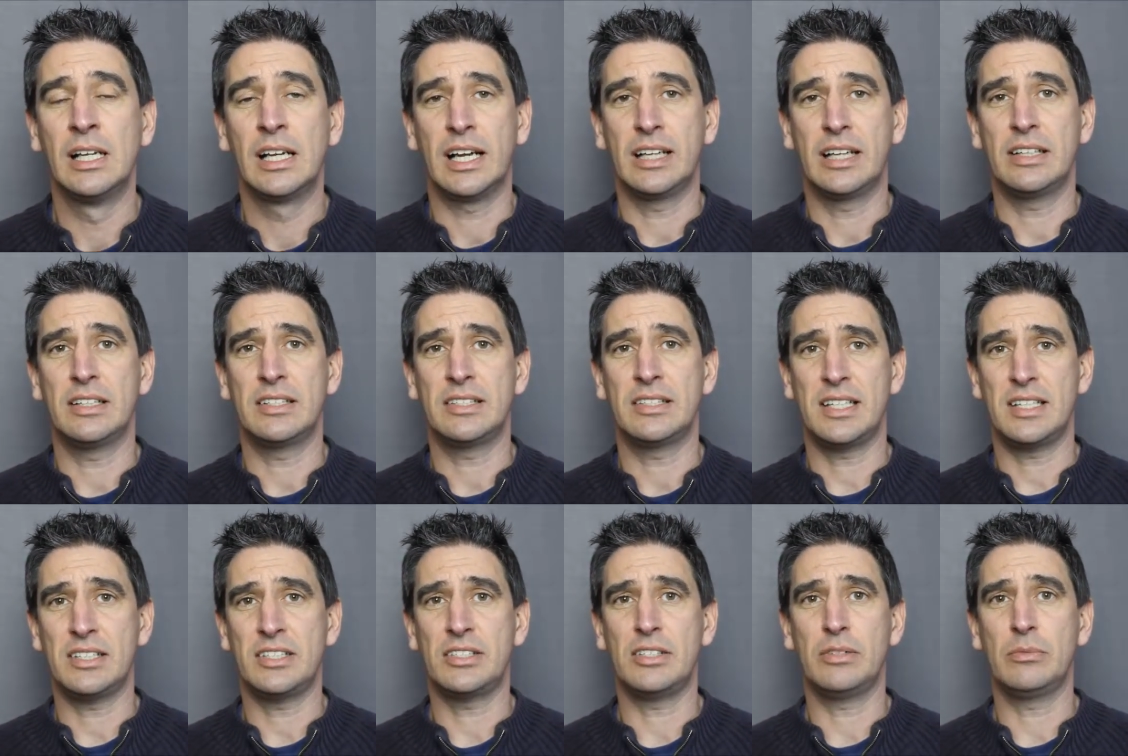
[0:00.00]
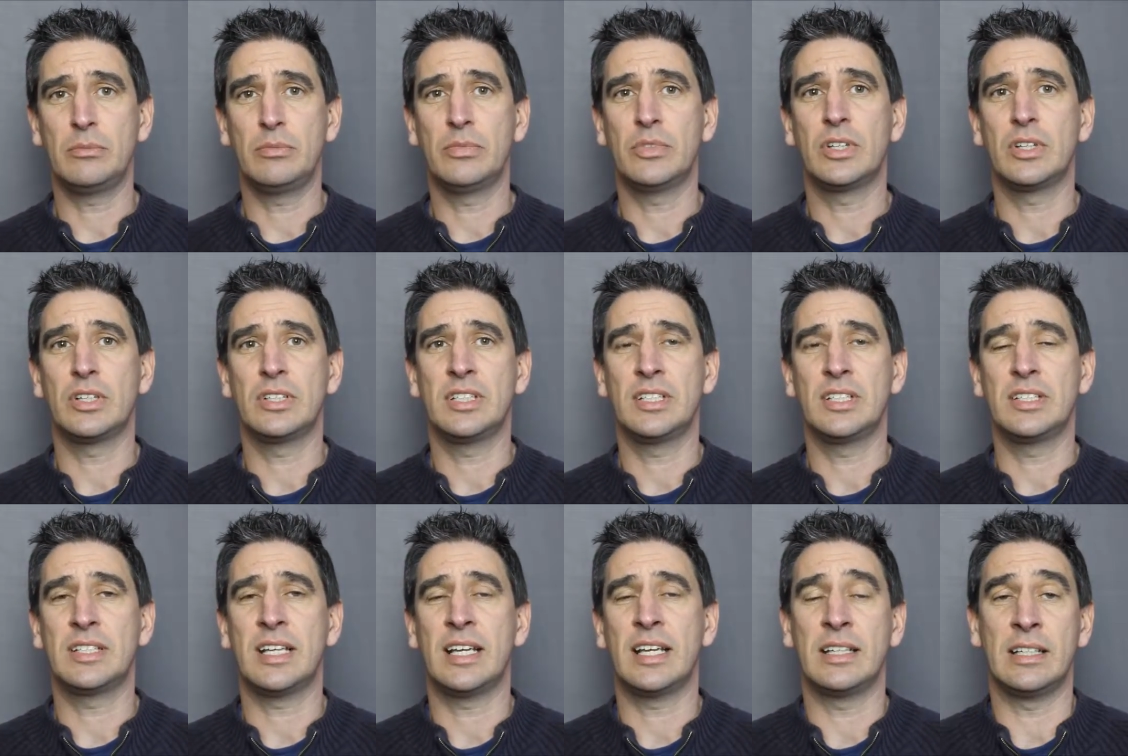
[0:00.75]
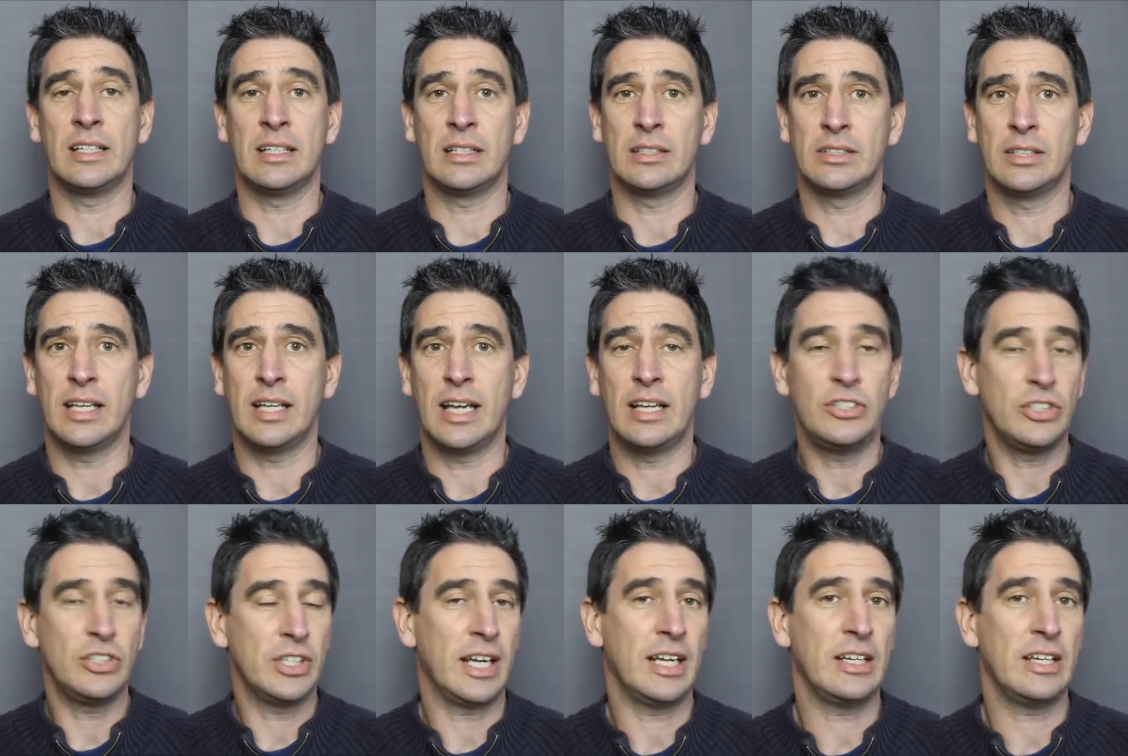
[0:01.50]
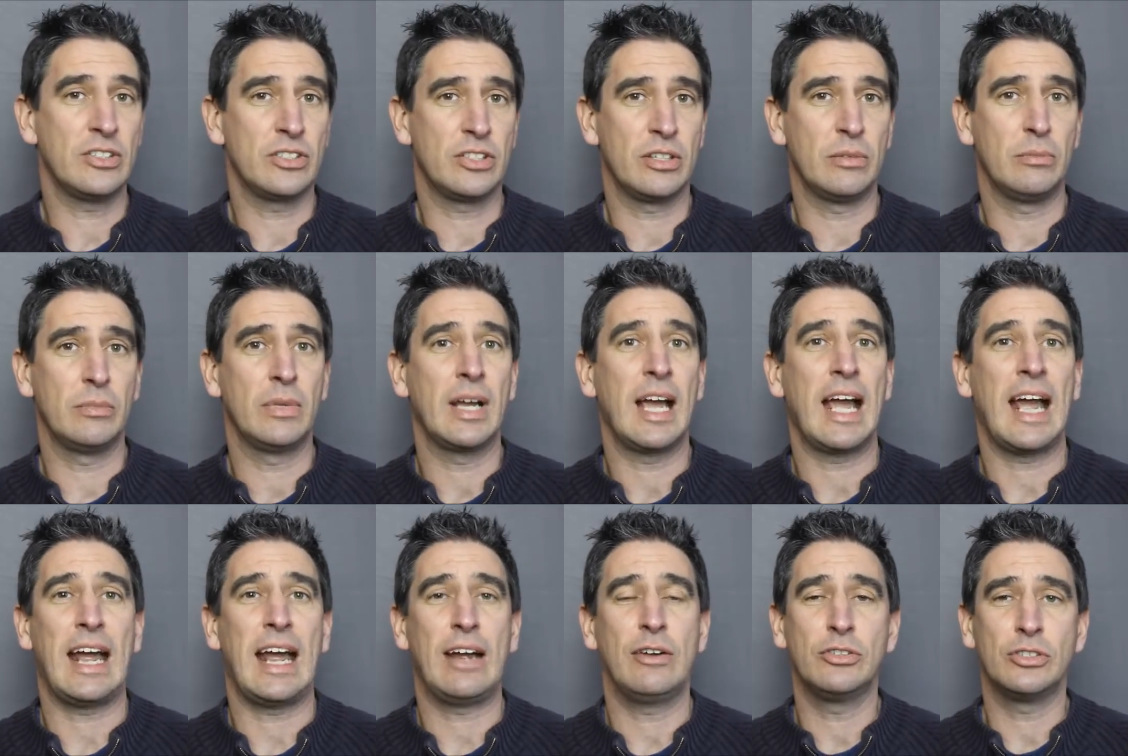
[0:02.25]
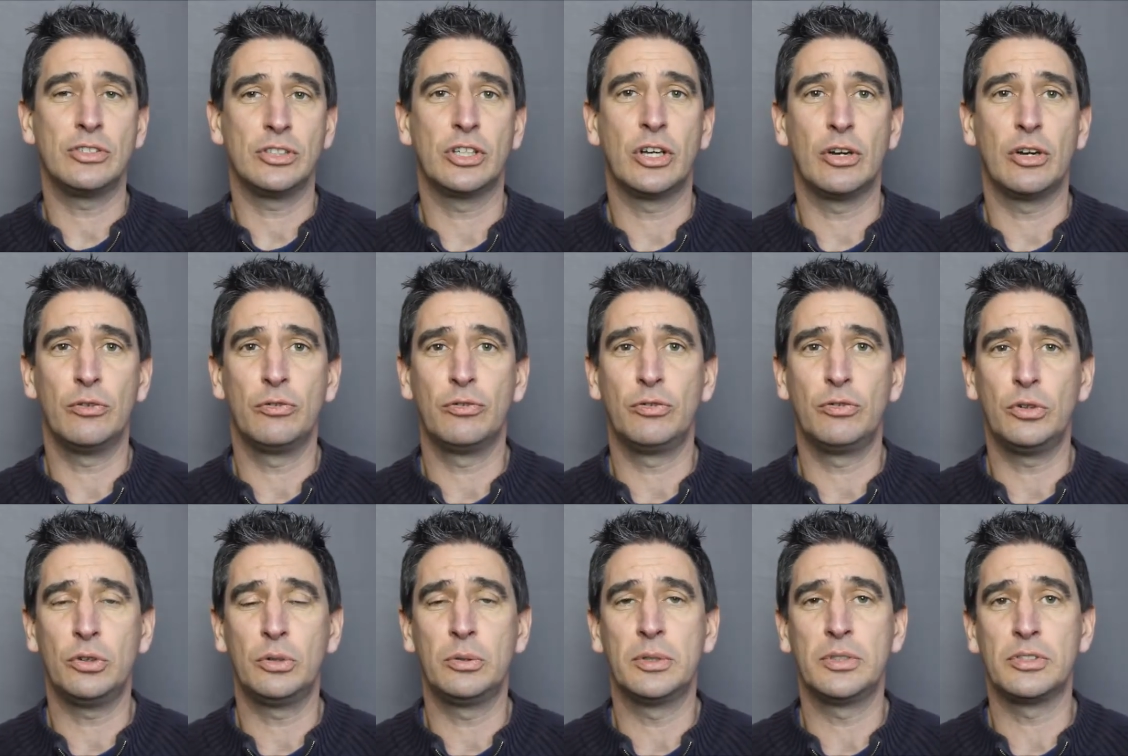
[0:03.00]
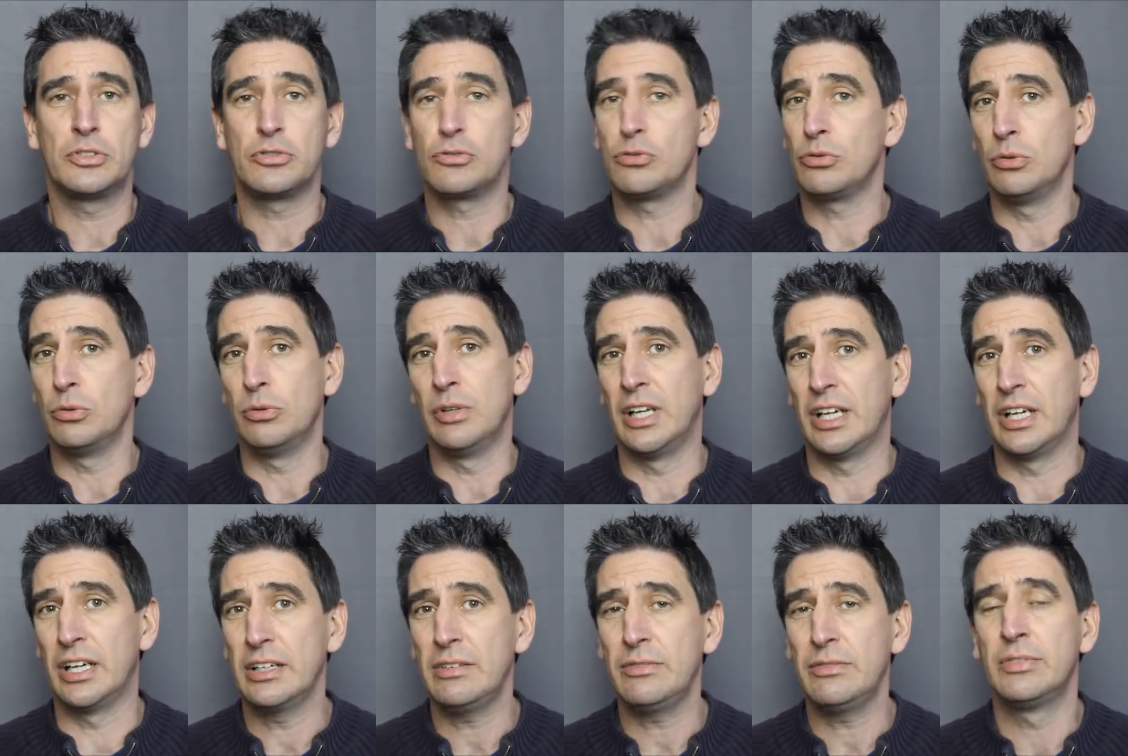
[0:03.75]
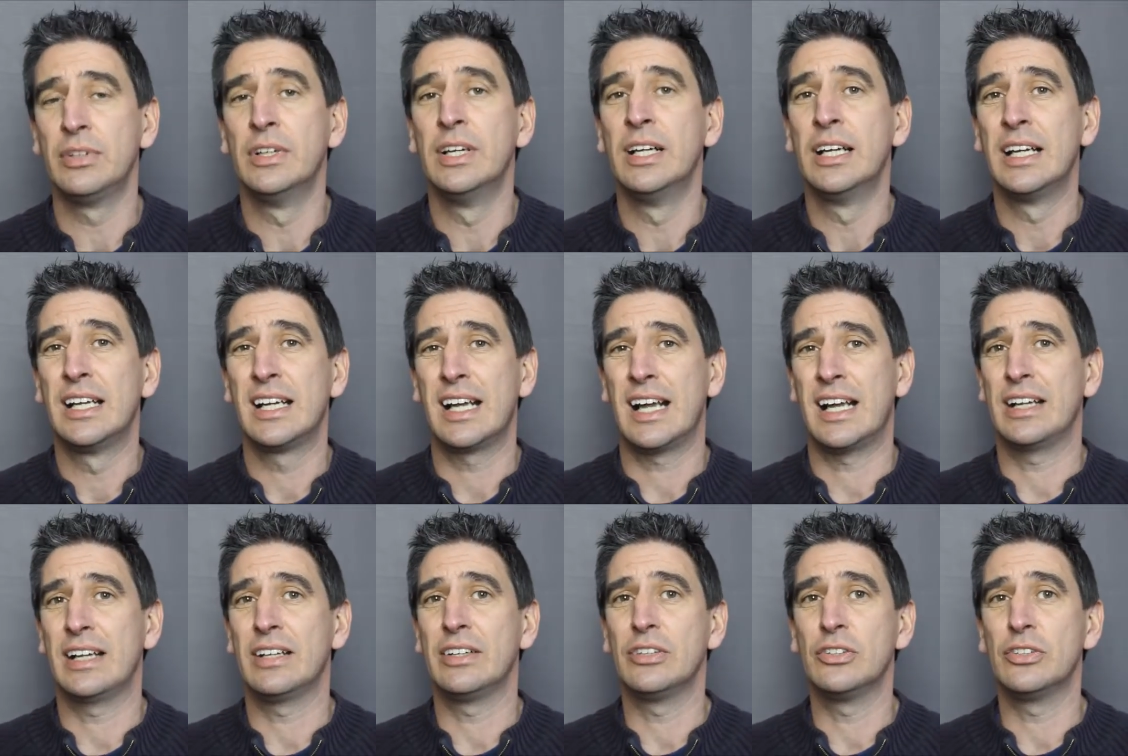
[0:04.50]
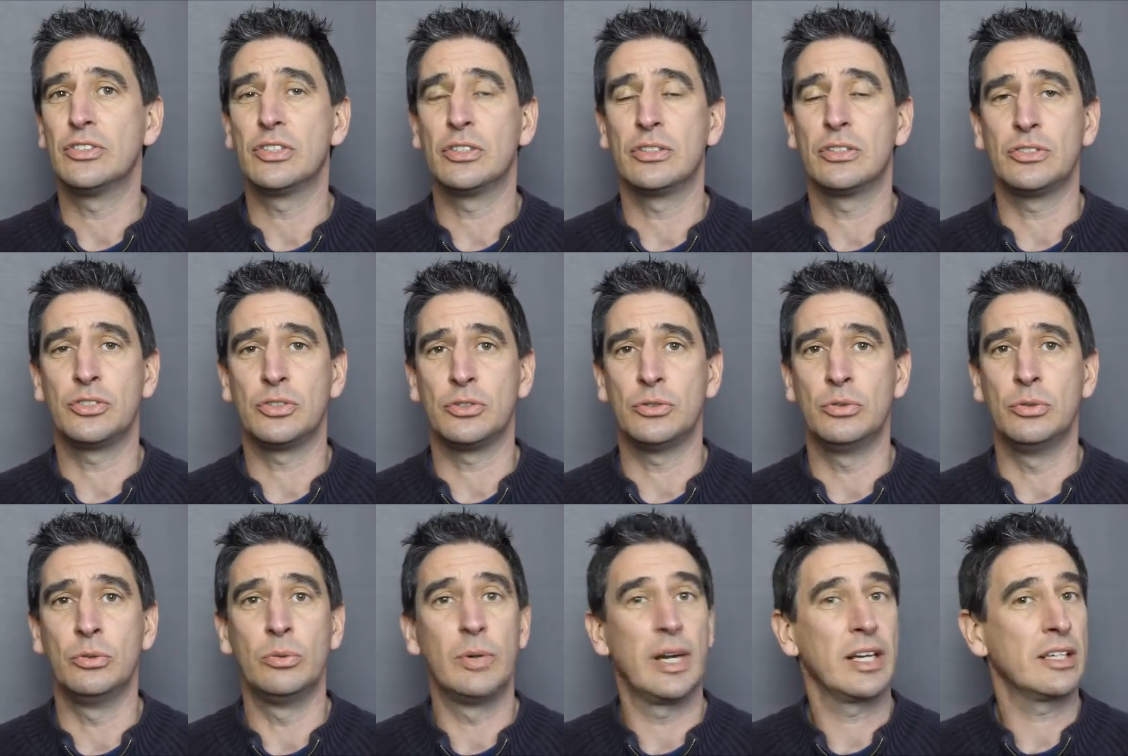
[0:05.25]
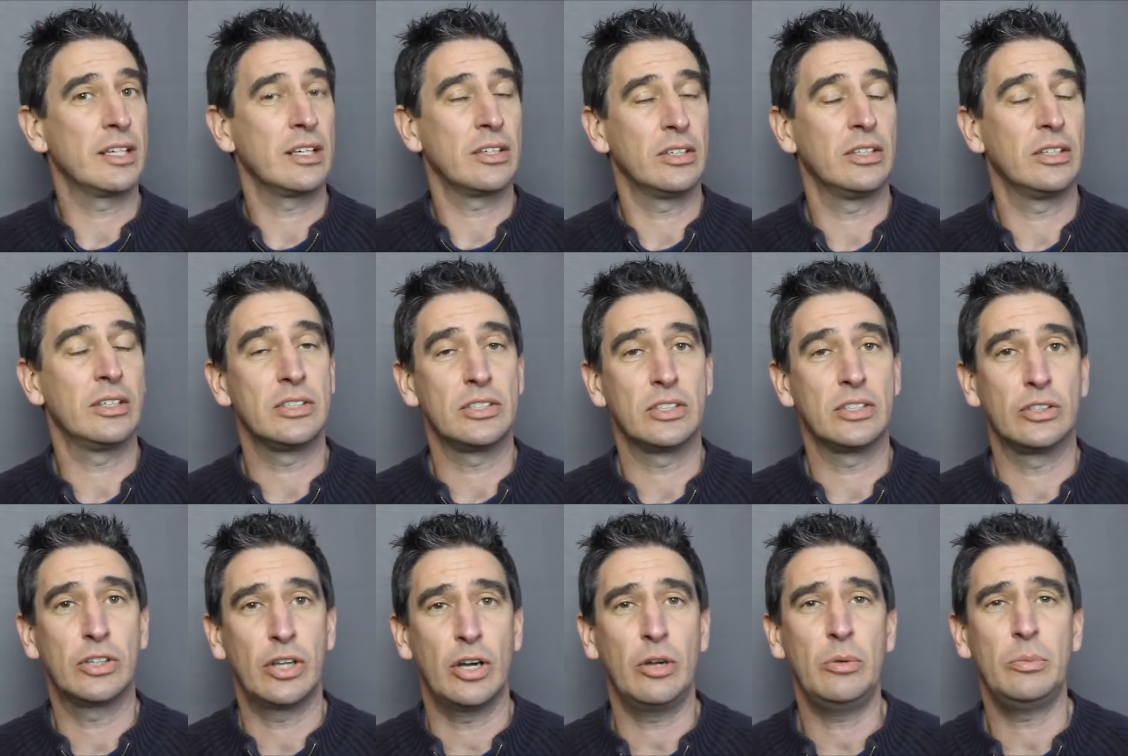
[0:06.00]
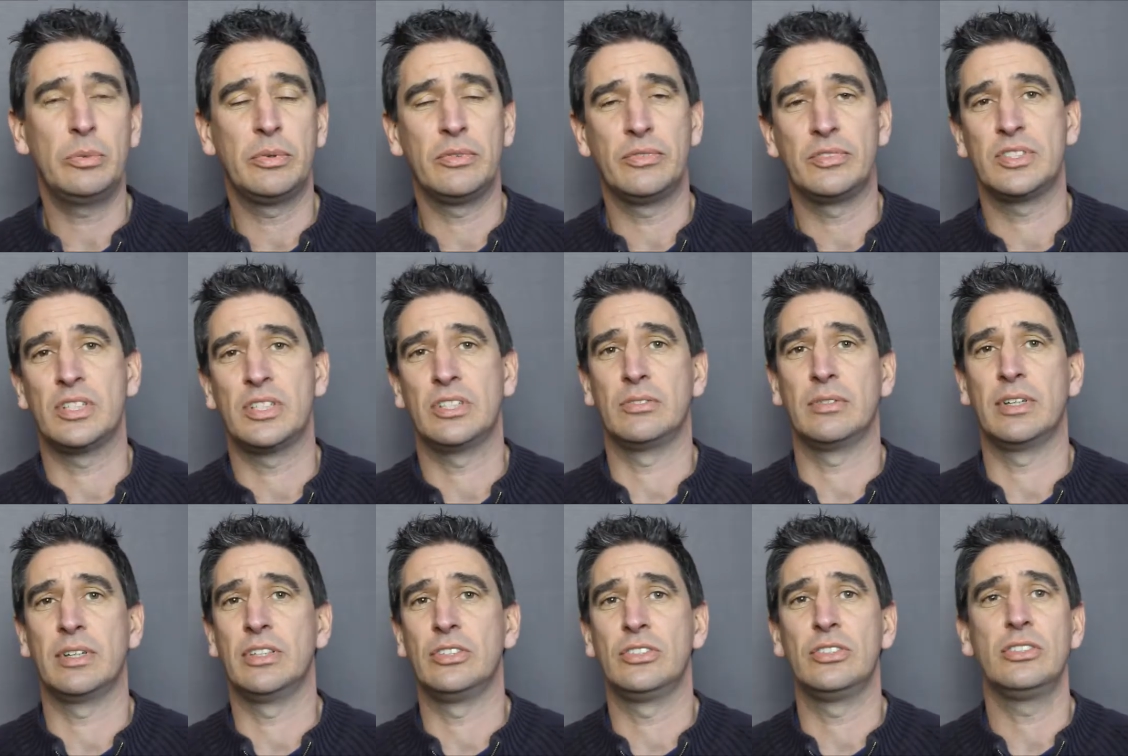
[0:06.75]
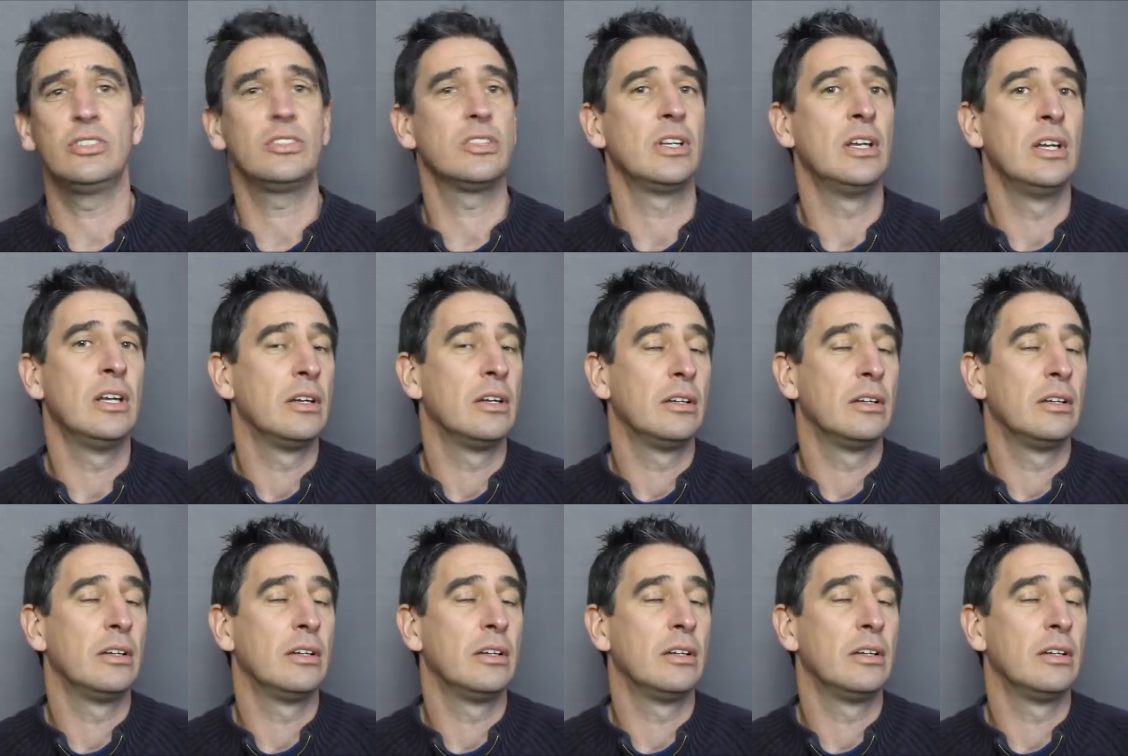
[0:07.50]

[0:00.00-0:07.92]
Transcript: and a system that is there that educates them how to go forwards through life and to recognise and cope with situations,